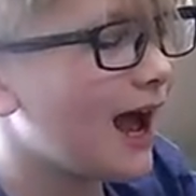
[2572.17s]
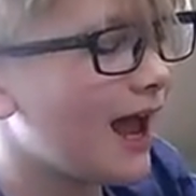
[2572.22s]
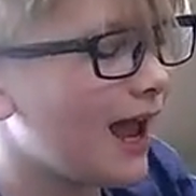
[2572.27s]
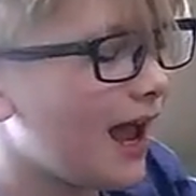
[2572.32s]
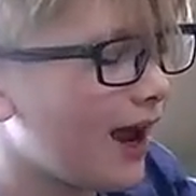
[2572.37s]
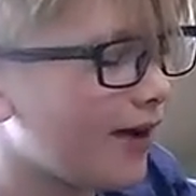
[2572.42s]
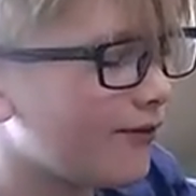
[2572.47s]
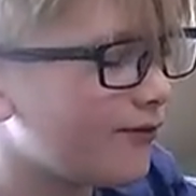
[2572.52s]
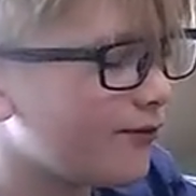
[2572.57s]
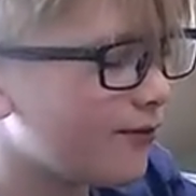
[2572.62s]
I
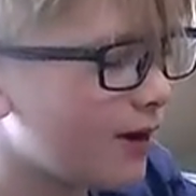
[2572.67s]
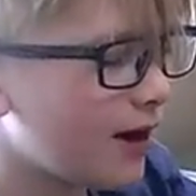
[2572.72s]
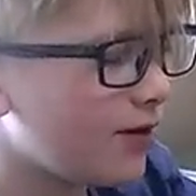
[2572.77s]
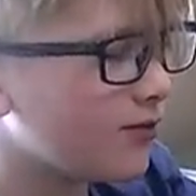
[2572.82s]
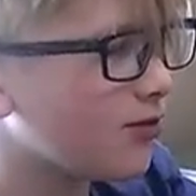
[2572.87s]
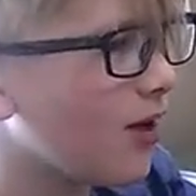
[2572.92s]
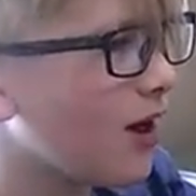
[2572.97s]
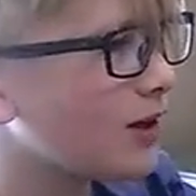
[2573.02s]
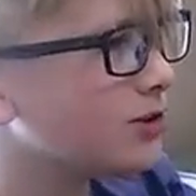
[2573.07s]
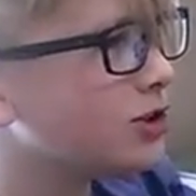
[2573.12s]
had
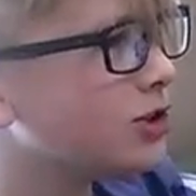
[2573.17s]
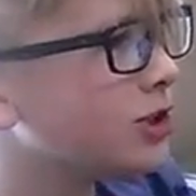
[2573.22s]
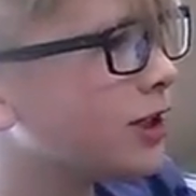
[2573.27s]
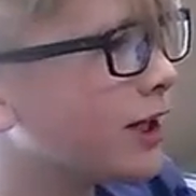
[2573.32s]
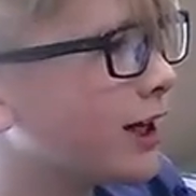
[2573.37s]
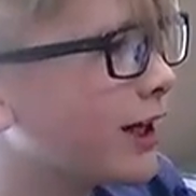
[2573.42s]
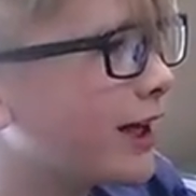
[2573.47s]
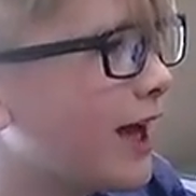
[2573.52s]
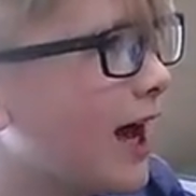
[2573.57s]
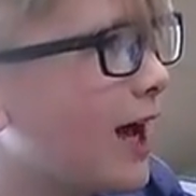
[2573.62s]
fun launching
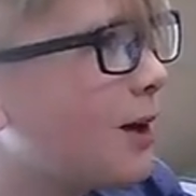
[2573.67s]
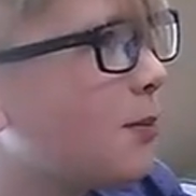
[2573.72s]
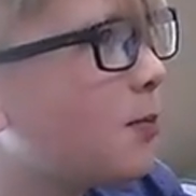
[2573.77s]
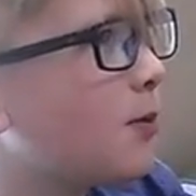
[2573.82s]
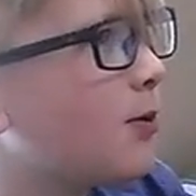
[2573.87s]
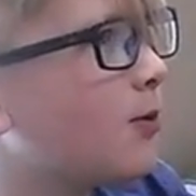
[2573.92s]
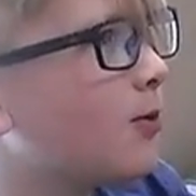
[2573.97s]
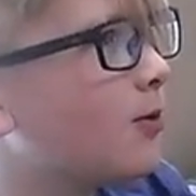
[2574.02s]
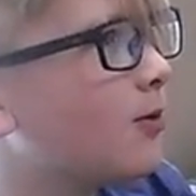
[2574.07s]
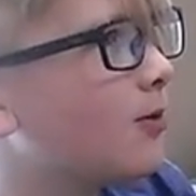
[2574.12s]
a
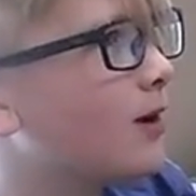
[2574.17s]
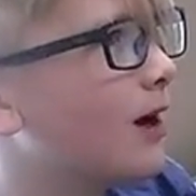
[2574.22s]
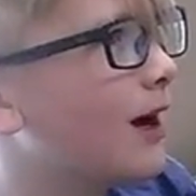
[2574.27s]
catapult